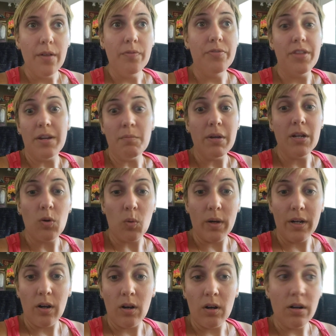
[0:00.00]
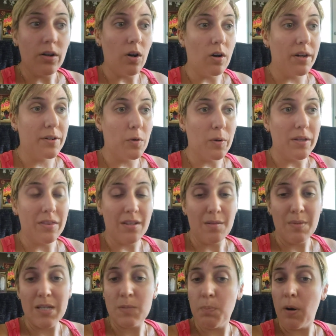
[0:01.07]
them ignoring her and her ignoring
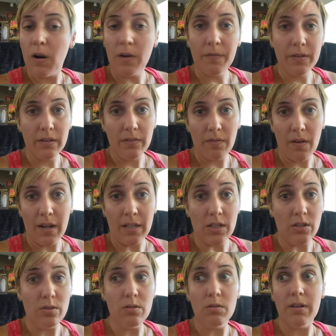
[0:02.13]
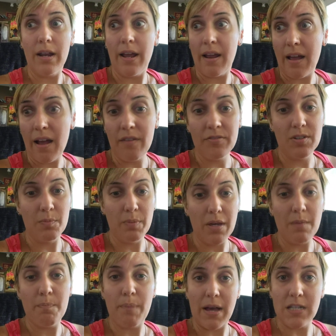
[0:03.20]
them is perfectly fine. You don't have to
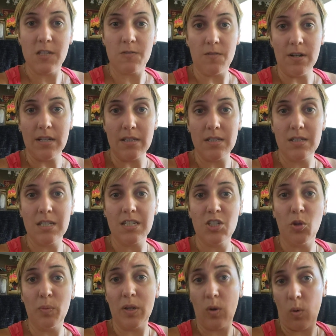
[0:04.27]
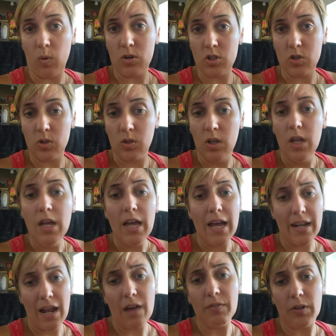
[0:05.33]
be best friends to still be cordial
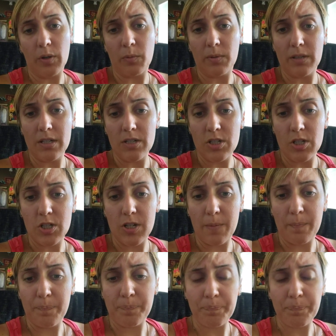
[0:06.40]
and have a good relationship.